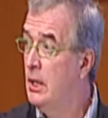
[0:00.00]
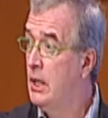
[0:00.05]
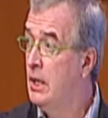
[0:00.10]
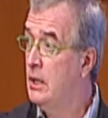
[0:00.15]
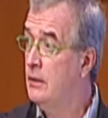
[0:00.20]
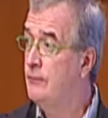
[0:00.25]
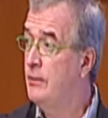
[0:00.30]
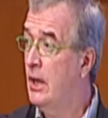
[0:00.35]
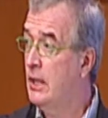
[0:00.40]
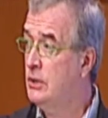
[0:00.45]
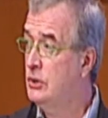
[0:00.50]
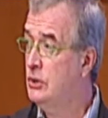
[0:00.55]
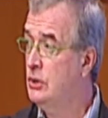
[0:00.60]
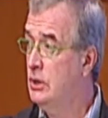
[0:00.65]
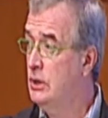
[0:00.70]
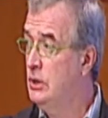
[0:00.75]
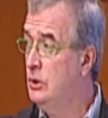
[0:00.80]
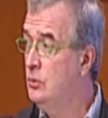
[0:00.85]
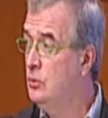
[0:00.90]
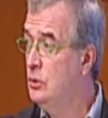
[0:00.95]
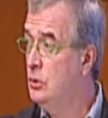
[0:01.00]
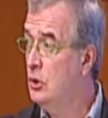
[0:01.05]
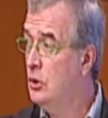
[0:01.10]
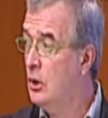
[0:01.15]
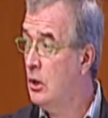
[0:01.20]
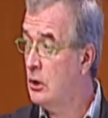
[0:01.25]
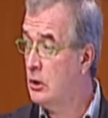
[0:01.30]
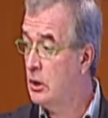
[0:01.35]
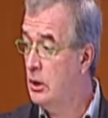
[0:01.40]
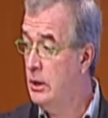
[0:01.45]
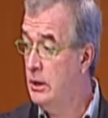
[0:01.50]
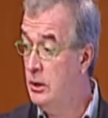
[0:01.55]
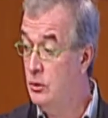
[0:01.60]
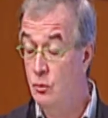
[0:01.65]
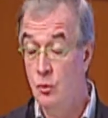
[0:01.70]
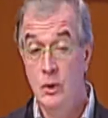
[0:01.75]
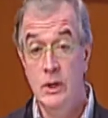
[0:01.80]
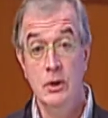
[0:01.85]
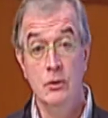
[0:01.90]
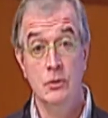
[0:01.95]
And if actually you look
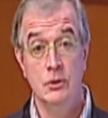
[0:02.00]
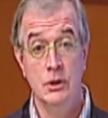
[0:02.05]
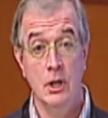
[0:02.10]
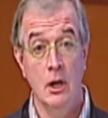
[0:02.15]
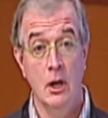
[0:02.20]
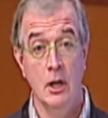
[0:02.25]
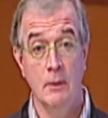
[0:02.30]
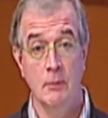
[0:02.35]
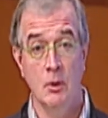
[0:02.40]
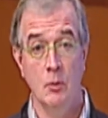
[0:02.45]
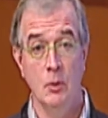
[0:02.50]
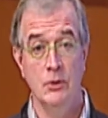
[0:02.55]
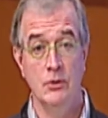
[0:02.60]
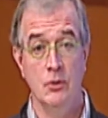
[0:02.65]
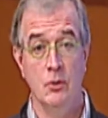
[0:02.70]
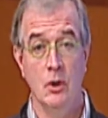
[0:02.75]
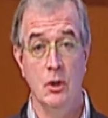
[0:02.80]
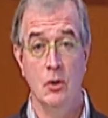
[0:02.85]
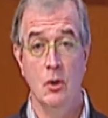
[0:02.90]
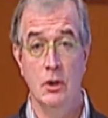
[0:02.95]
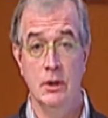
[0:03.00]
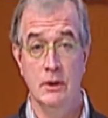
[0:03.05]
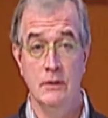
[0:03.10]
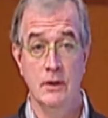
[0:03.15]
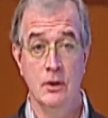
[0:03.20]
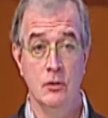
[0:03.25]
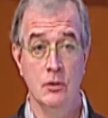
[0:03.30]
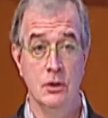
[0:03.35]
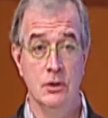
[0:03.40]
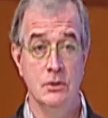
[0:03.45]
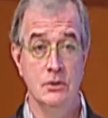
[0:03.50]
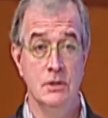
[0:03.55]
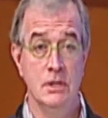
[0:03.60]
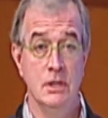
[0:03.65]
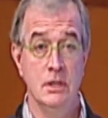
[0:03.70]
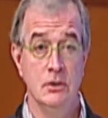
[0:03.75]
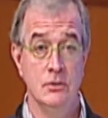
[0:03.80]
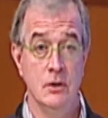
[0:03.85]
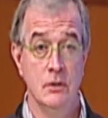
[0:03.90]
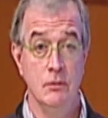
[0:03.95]
in real time at what's going on in their
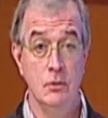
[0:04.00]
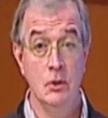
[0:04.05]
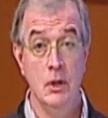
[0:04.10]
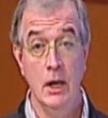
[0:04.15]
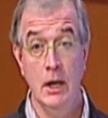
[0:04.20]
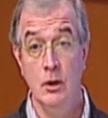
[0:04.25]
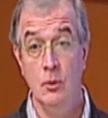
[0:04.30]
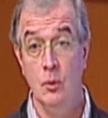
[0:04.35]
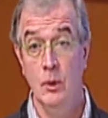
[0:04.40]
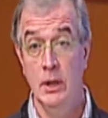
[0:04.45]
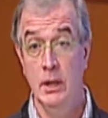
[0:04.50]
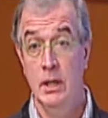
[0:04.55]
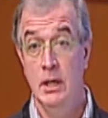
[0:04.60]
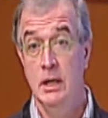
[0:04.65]
disease, if you had a way